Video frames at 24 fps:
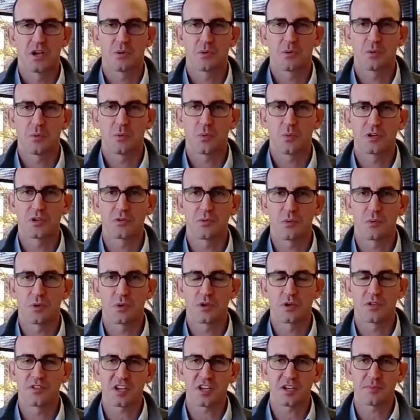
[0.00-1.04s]
When
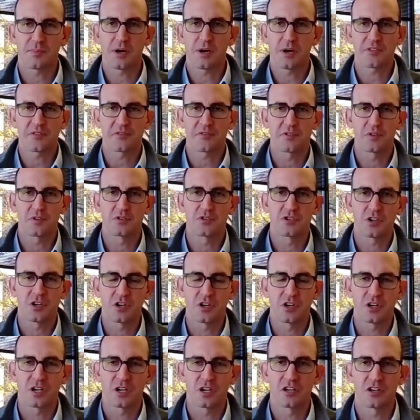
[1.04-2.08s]
you think about the
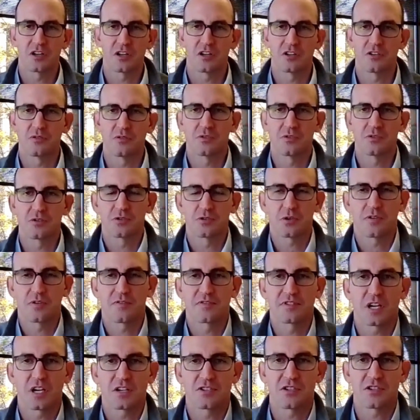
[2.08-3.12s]
future, and you sort of
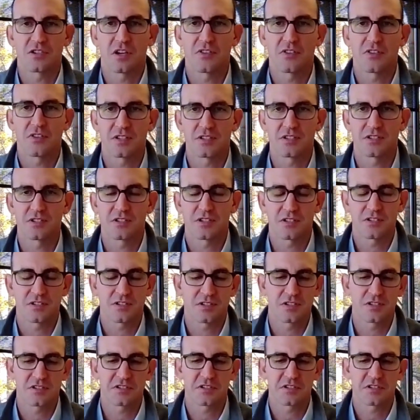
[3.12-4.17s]
touched on this
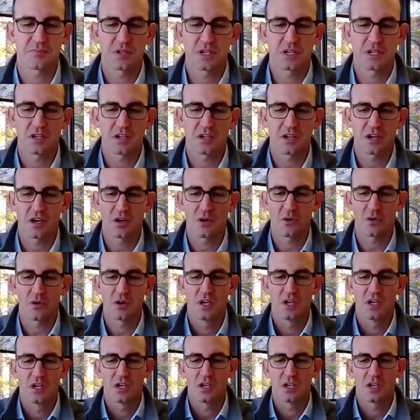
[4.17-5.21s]
just a minute ago,
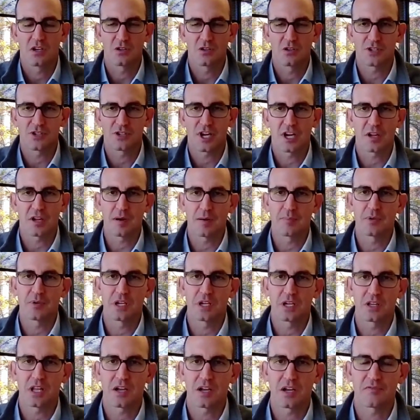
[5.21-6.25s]
talking about being
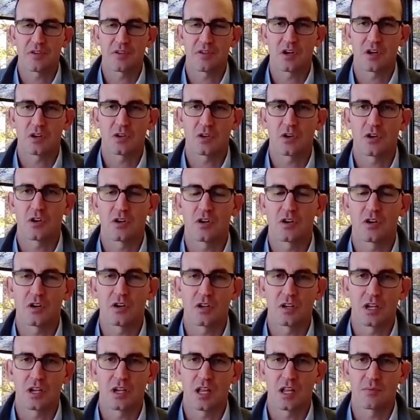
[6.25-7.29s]
a lifelong learner
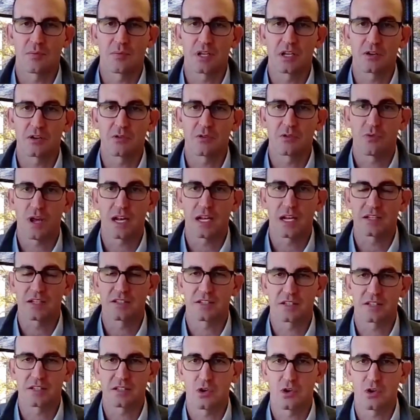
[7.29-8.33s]
and being ready
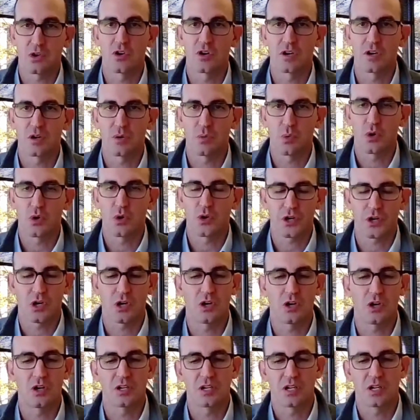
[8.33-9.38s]
to learn and work
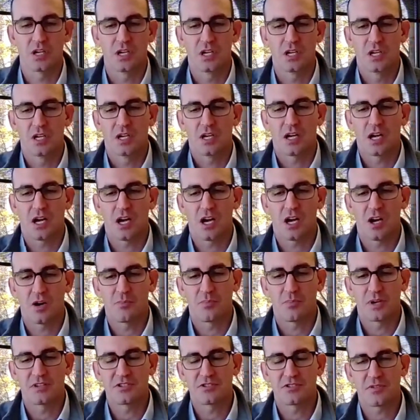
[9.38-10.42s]
hard.
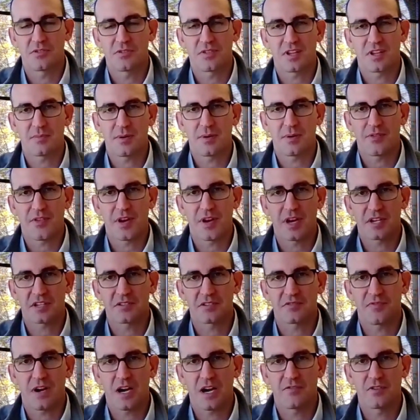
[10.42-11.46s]
But as you think about the
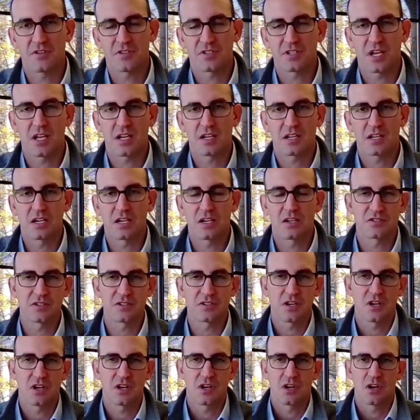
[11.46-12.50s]
next 5 or 10
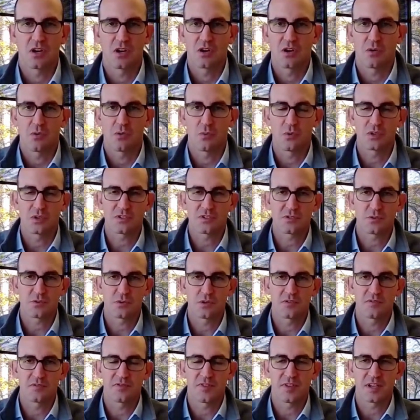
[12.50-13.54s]
years, what sort
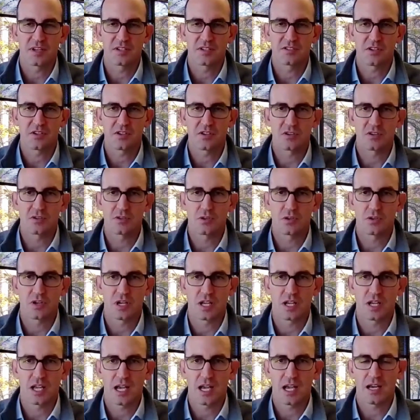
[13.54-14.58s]
of things are you
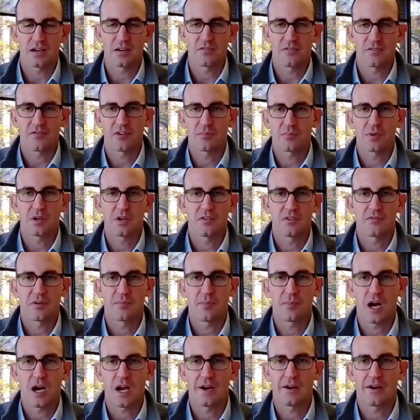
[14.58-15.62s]
looking at from
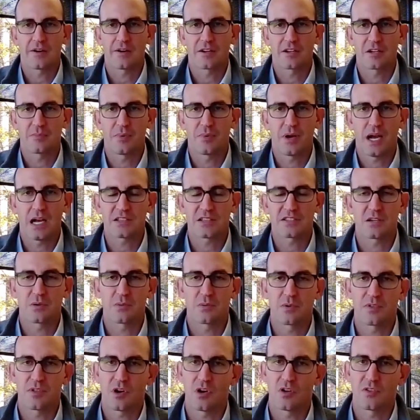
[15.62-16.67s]
a hiring capacity
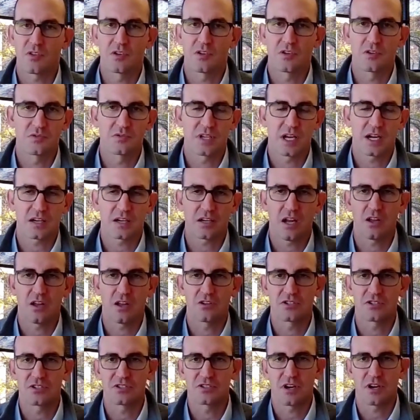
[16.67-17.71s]
with all the new
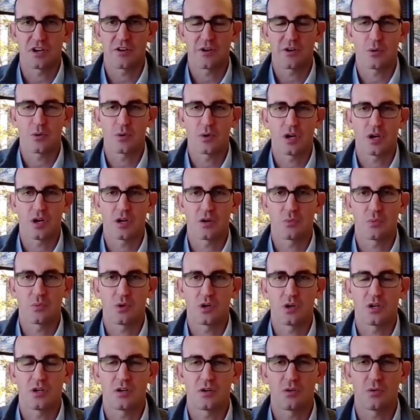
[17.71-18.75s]
technologies that are going on?
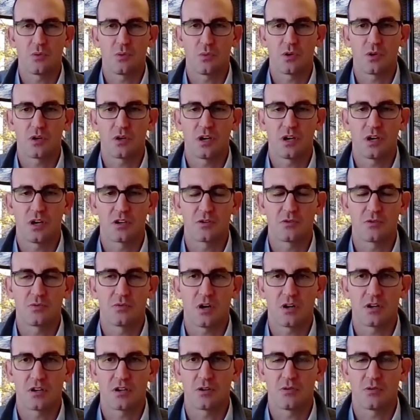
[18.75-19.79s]
Are you